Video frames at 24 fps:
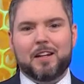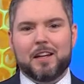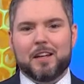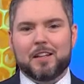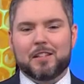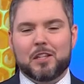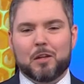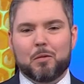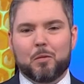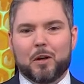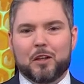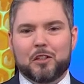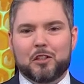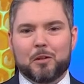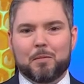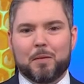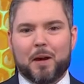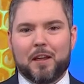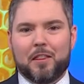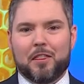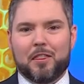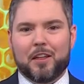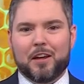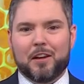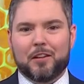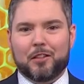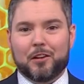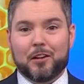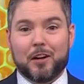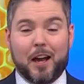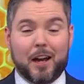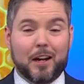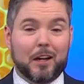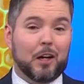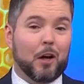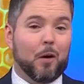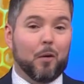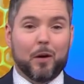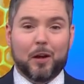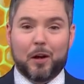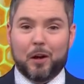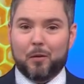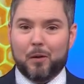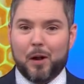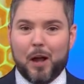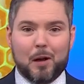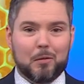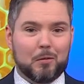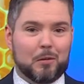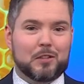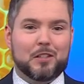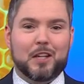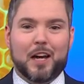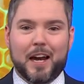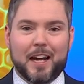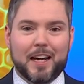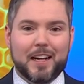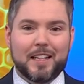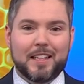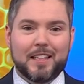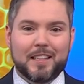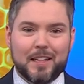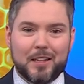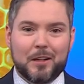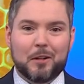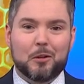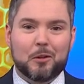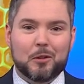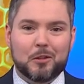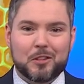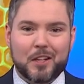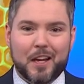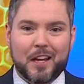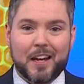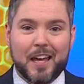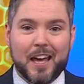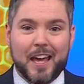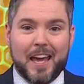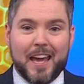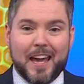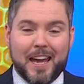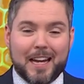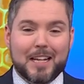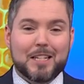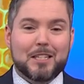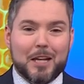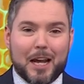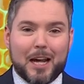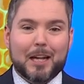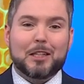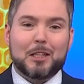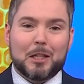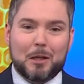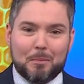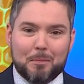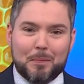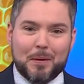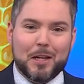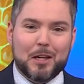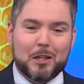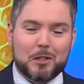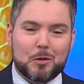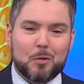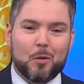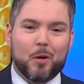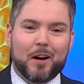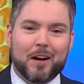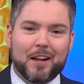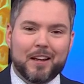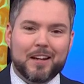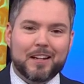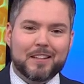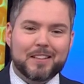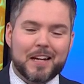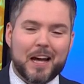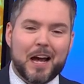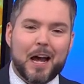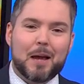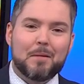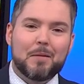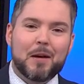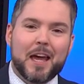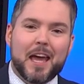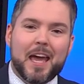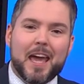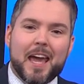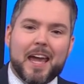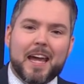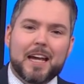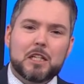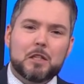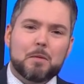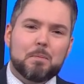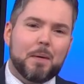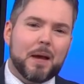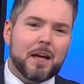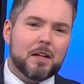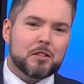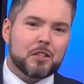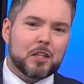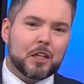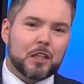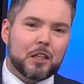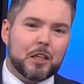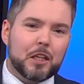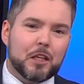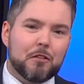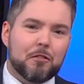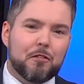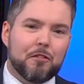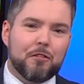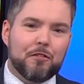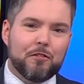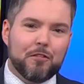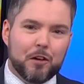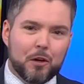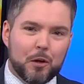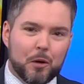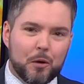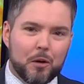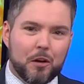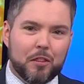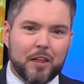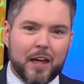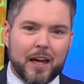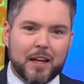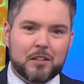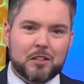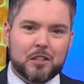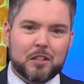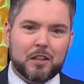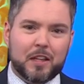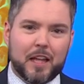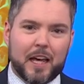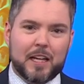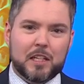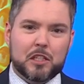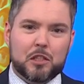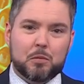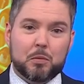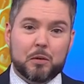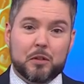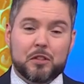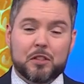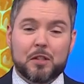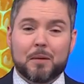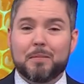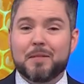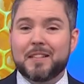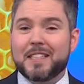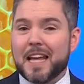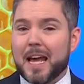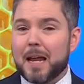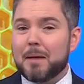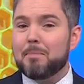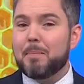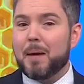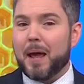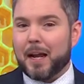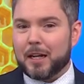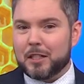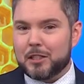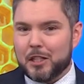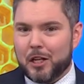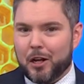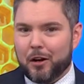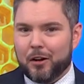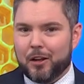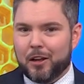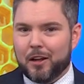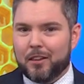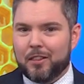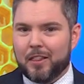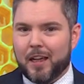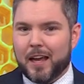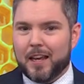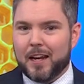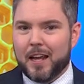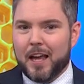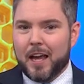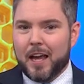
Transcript: isn't what you might think. They're not going around with tiny needles and injecting bees one at a time. It's basically food that's laced with some dead bacteria that